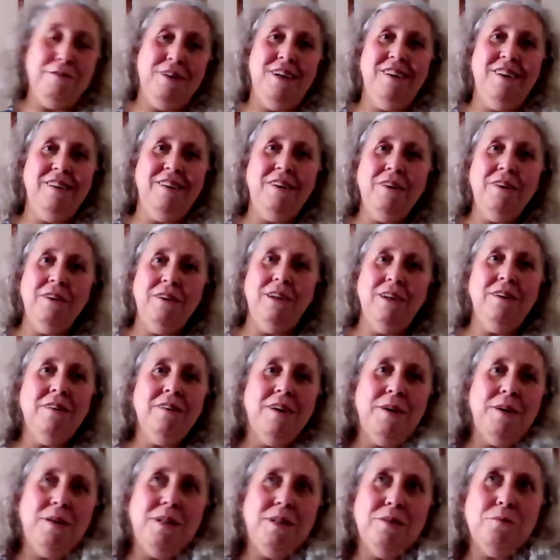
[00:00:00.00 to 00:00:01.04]

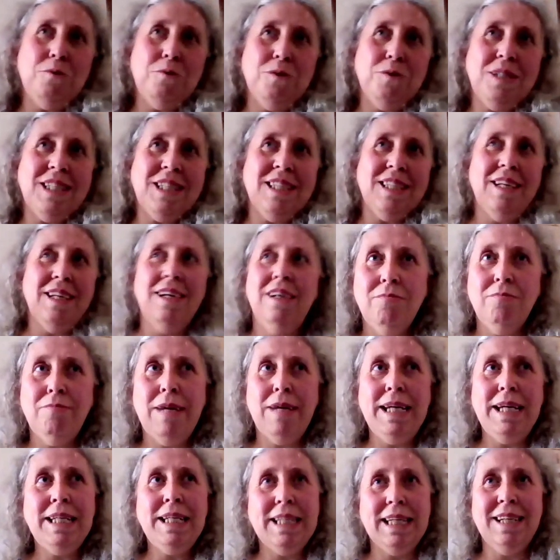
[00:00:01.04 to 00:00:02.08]
I'd always
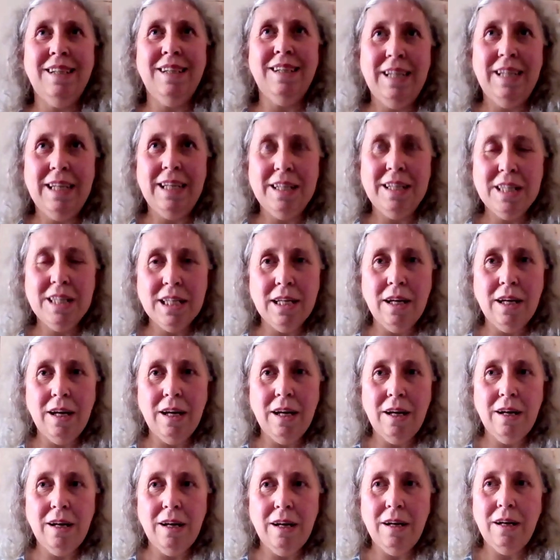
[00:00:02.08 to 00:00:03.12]
made it clear to
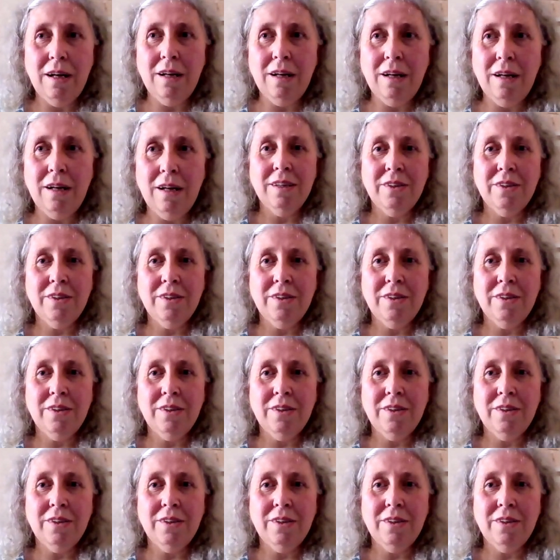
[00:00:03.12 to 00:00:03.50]
her